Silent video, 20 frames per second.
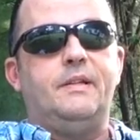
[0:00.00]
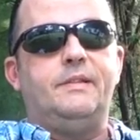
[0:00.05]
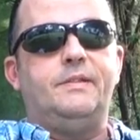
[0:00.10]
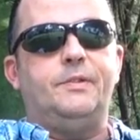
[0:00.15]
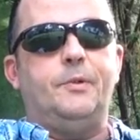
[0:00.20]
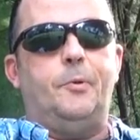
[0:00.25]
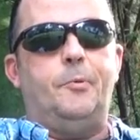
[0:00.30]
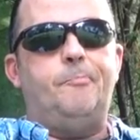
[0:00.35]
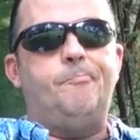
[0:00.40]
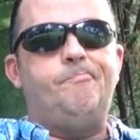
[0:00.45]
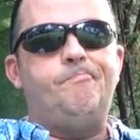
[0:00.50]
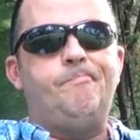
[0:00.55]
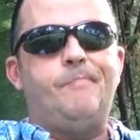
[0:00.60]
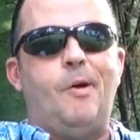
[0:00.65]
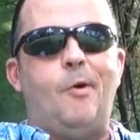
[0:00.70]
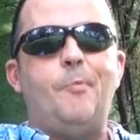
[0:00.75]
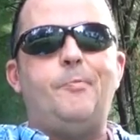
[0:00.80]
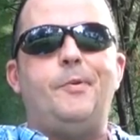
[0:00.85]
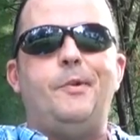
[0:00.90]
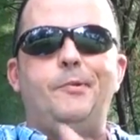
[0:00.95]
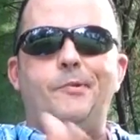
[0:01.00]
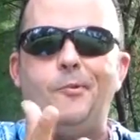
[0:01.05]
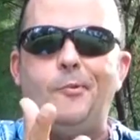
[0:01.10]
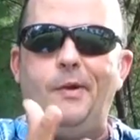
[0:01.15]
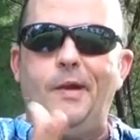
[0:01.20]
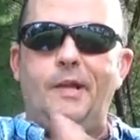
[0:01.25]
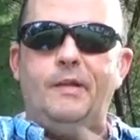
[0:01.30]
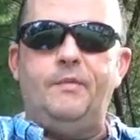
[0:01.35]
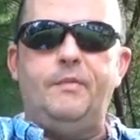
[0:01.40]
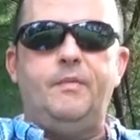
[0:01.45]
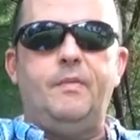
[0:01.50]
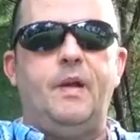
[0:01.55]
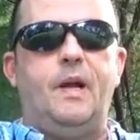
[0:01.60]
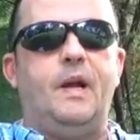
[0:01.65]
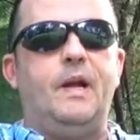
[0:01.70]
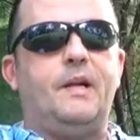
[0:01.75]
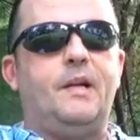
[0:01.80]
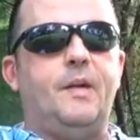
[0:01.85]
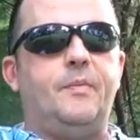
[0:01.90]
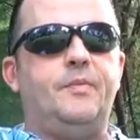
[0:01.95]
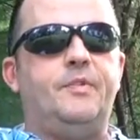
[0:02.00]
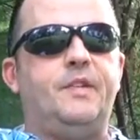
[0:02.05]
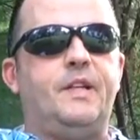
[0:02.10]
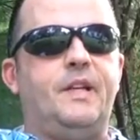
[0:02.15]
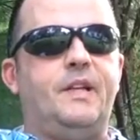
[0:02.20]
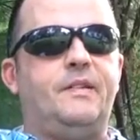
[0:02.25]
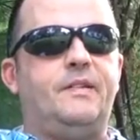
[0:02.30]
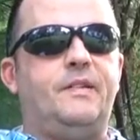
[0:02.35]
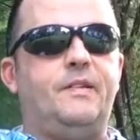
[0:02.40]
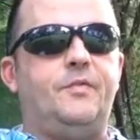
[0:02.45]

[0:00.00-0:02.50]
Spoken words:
So I hope you enjoyed it. Come see us.